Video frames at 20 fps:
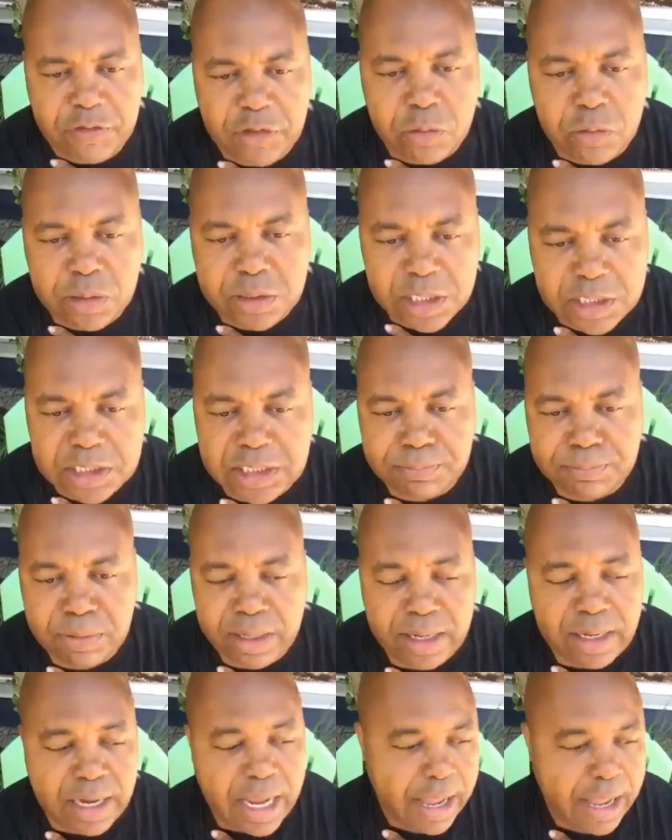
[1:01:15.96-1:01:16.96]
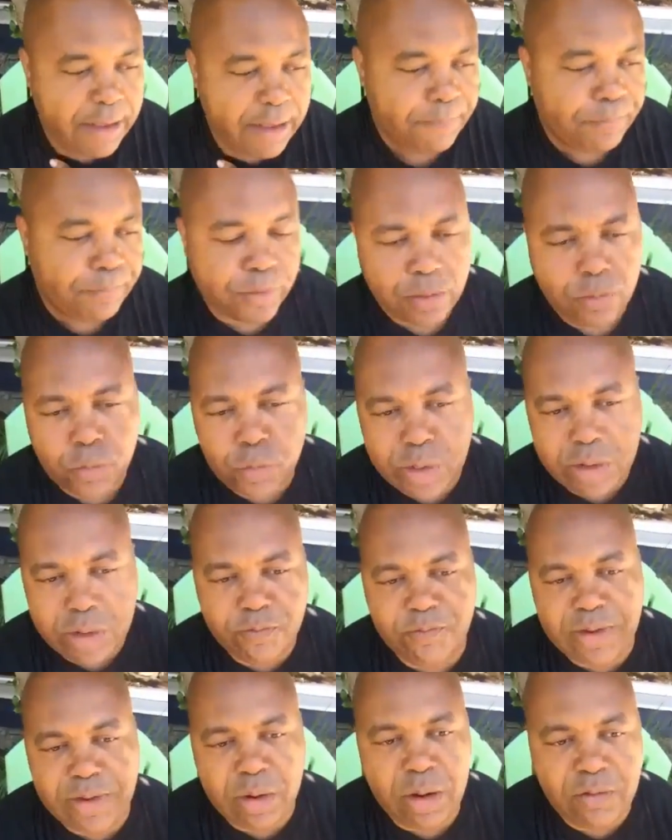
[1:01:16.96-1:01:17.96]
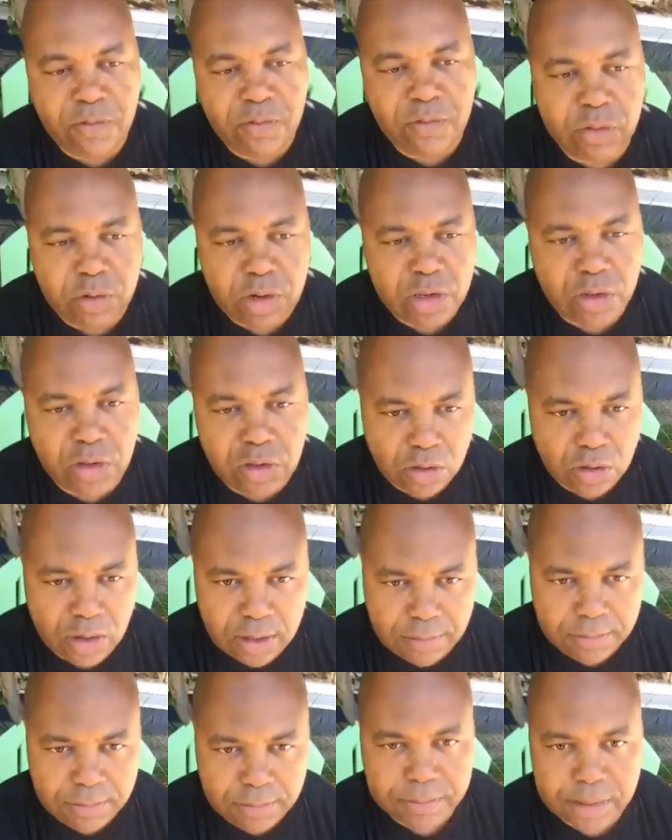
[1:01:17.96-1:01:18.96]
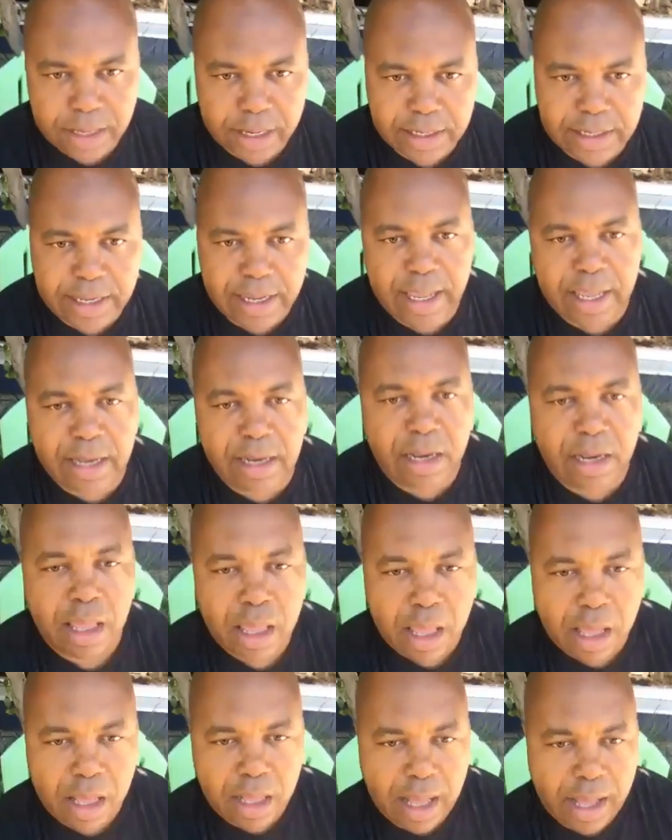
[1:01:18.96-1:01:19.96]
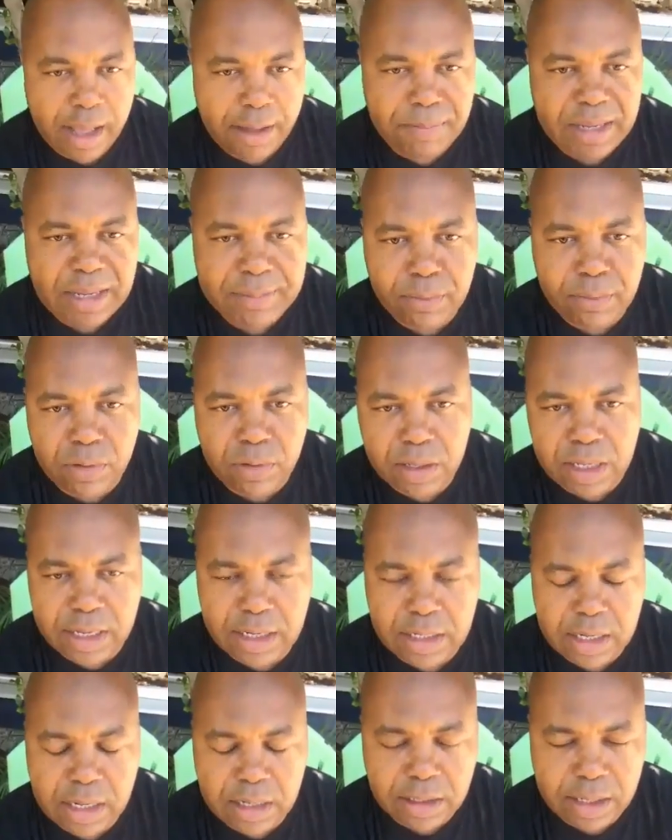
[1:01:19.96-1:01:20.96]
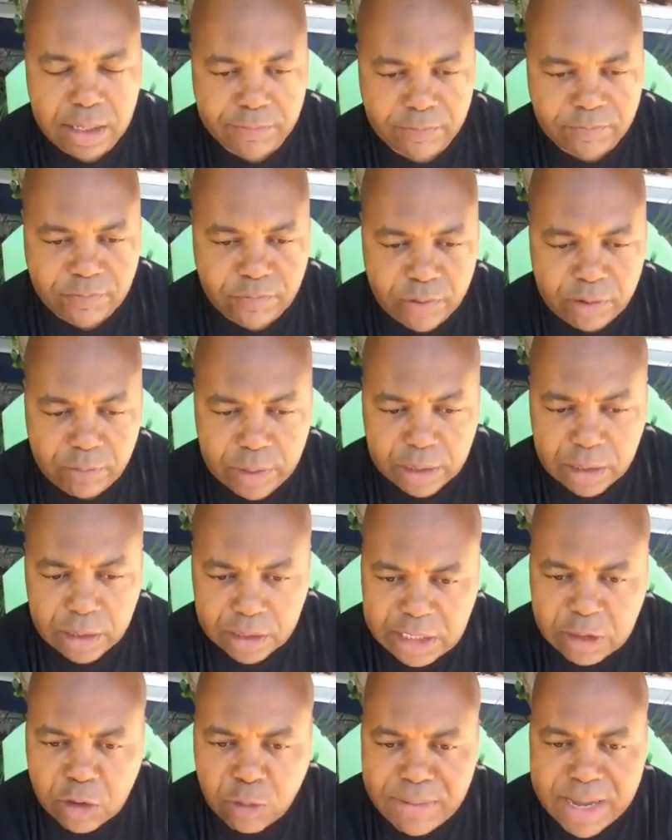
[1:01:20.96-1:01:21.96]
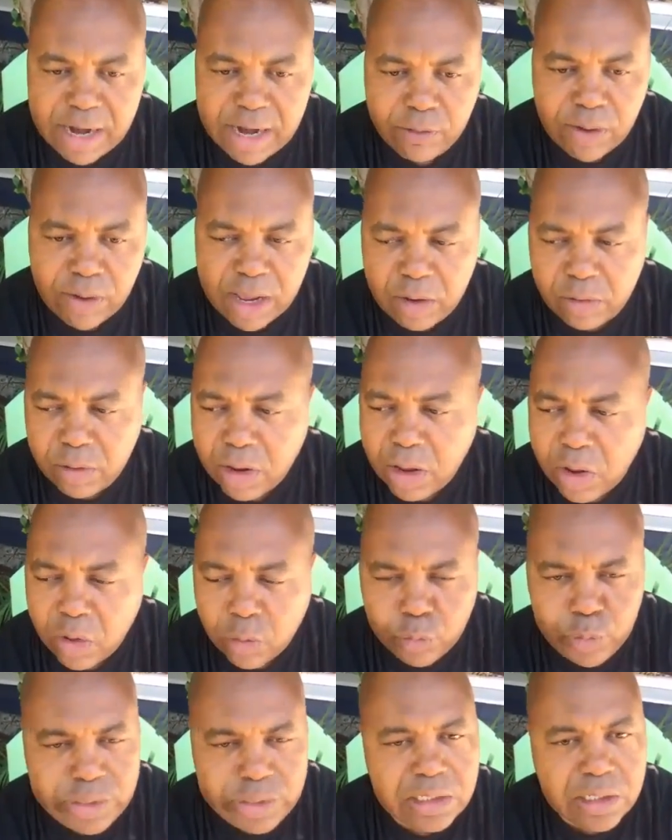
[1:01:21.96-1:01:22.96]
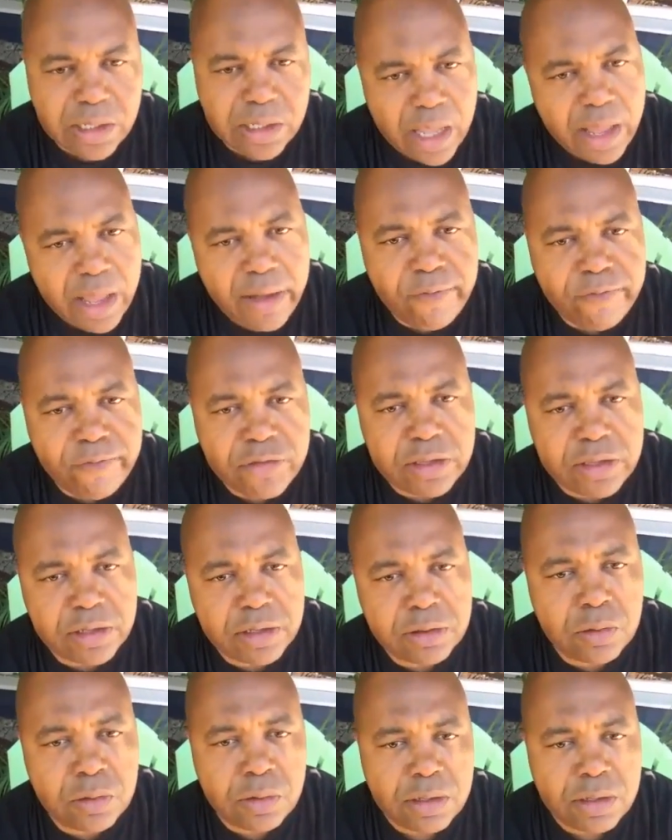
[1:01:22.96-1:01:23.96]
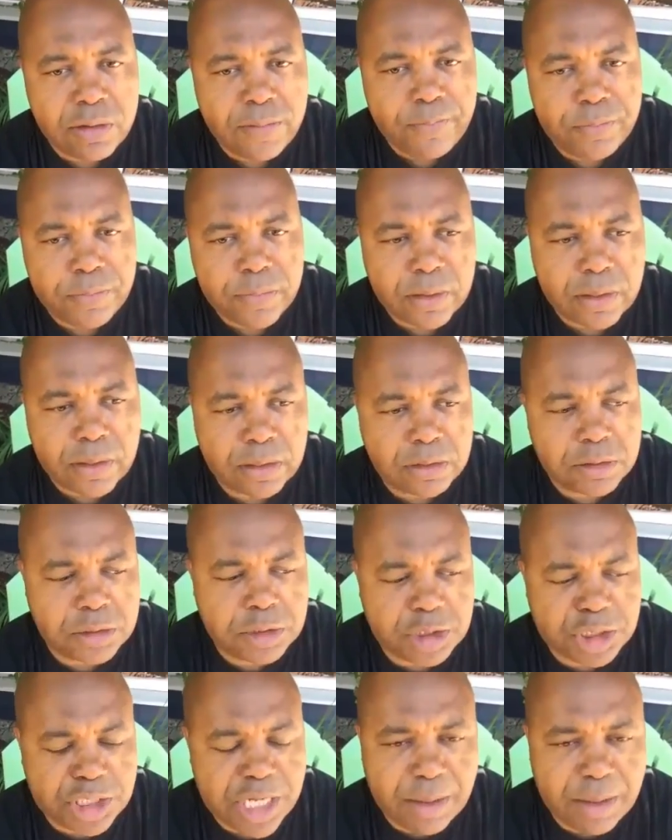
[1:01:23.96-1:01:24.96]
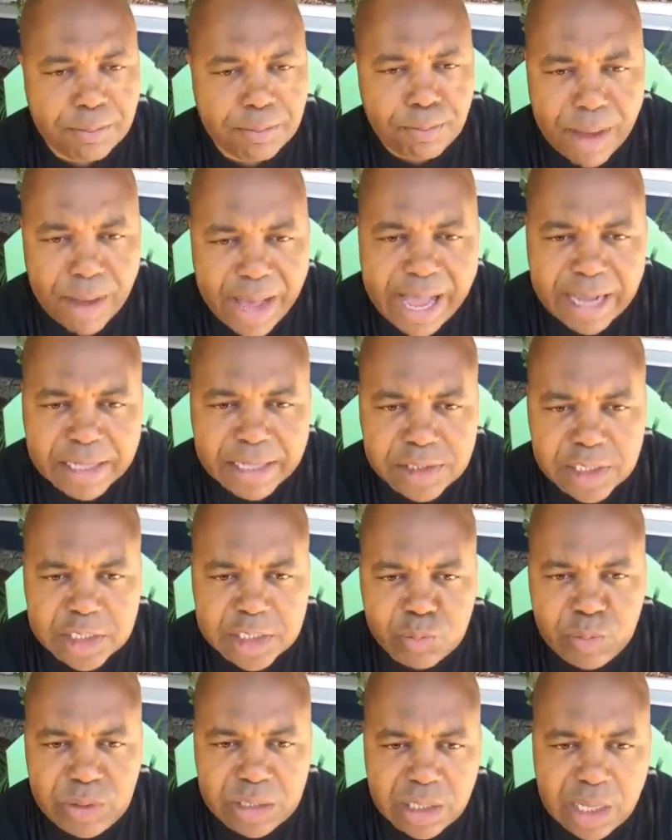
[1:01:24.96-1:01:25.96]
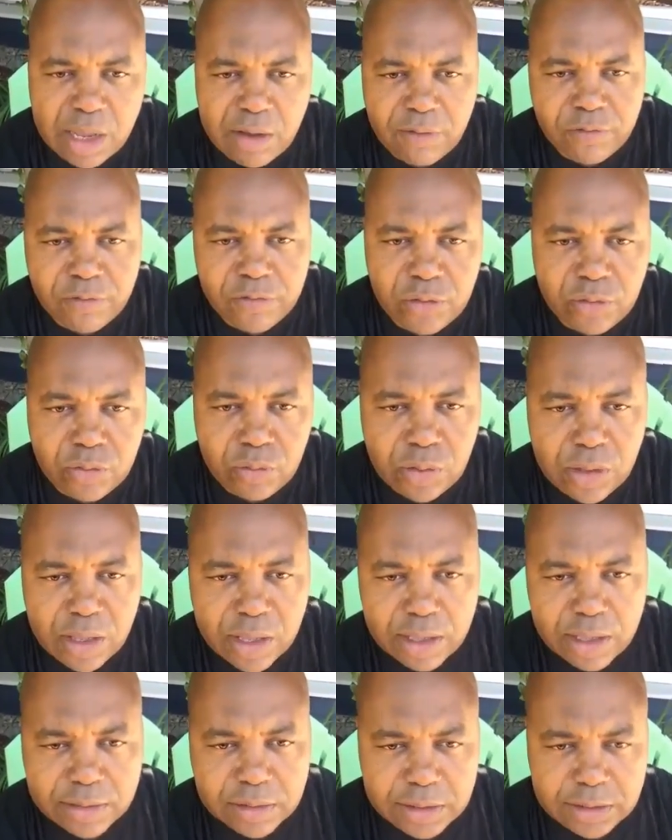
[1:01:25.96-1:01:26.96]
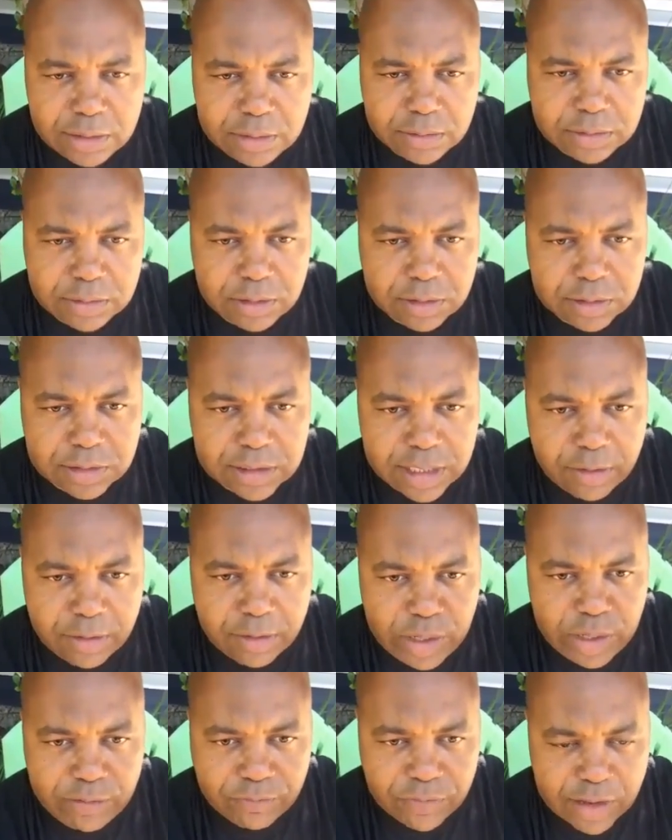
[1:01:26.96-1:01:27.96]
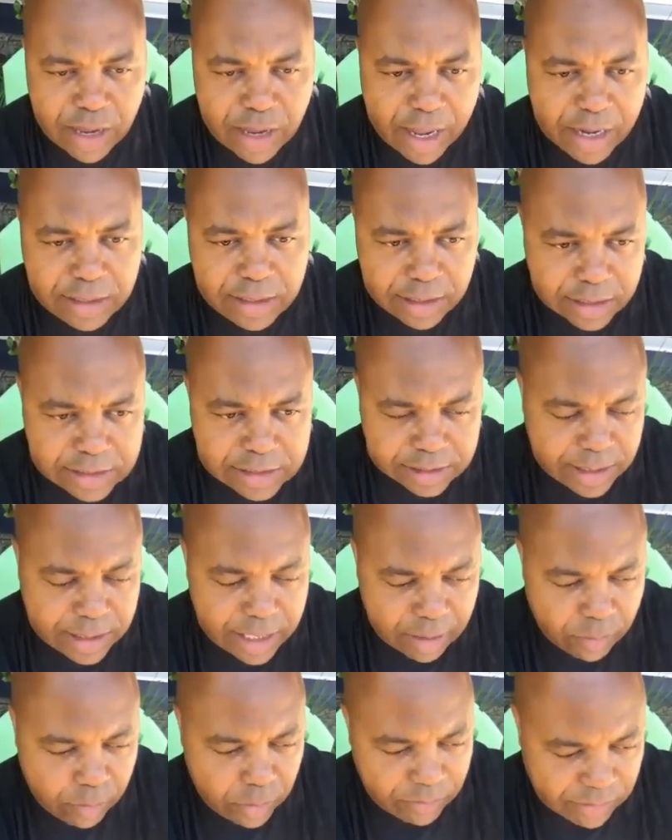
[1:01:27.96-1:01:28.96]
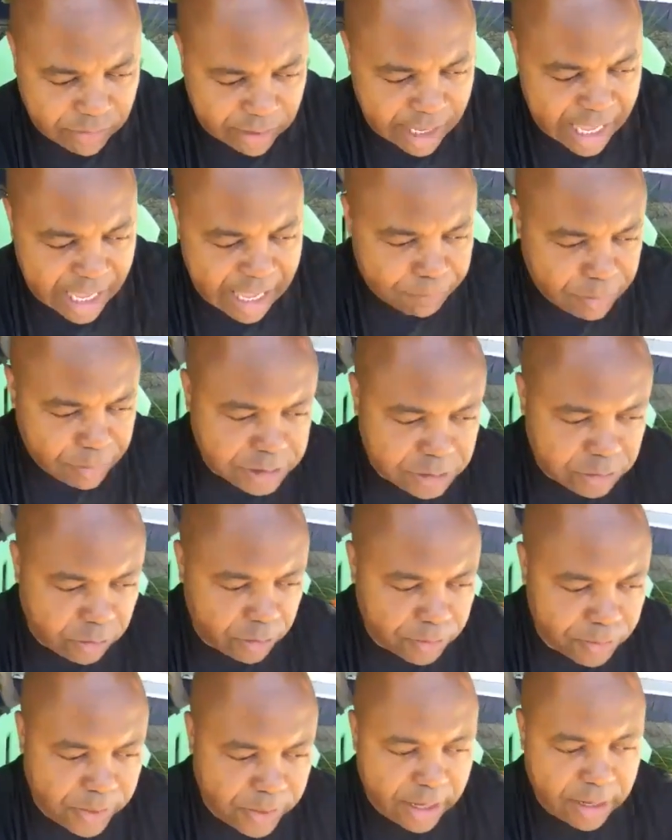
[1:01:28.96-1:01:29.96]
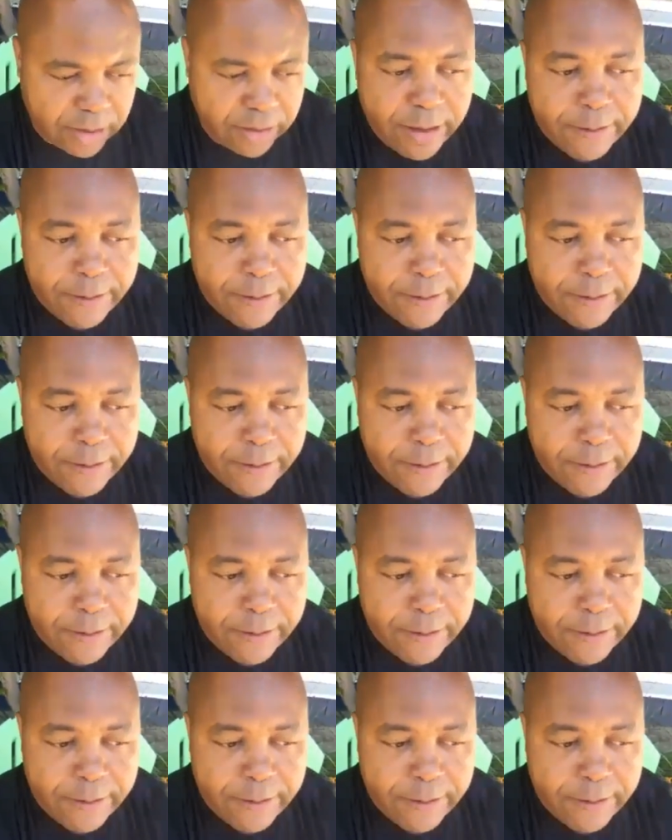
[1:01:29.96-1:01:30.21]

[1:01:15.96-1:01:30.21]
discipline. We're very, very good. Again, people in the legal background, we love to check boxes. We love to say we've done this thing, we've accomplished certain thing.